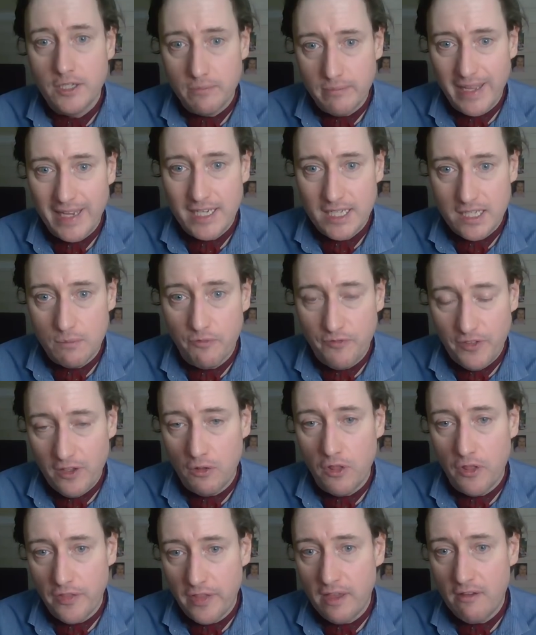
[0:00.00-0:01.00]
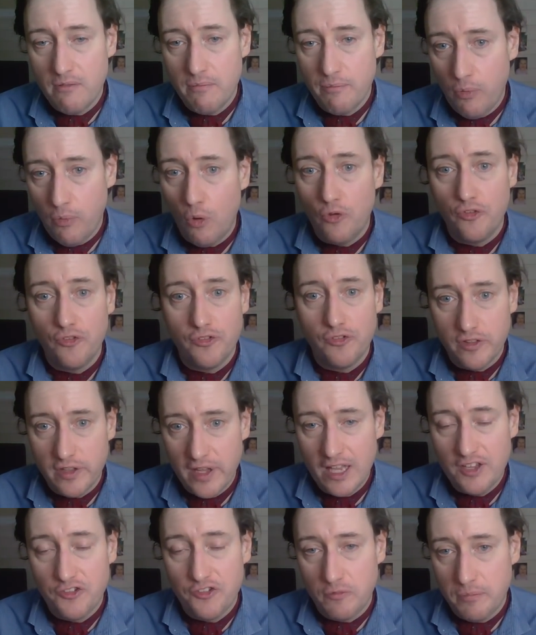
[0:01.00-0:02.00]
makes them feel that they're important and
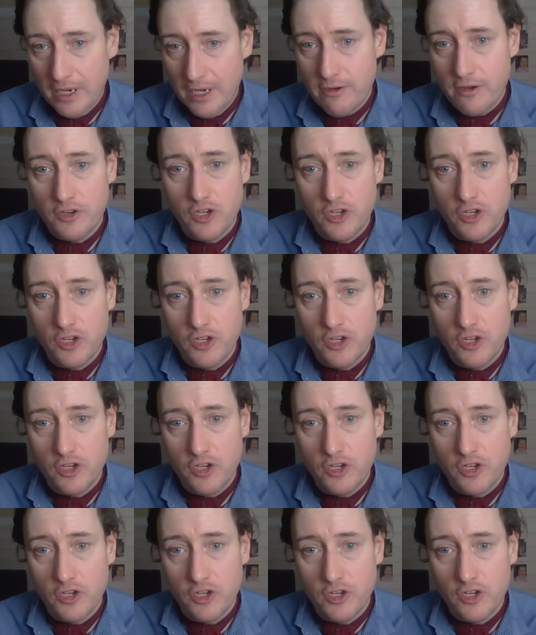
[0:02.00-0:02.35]
they're superior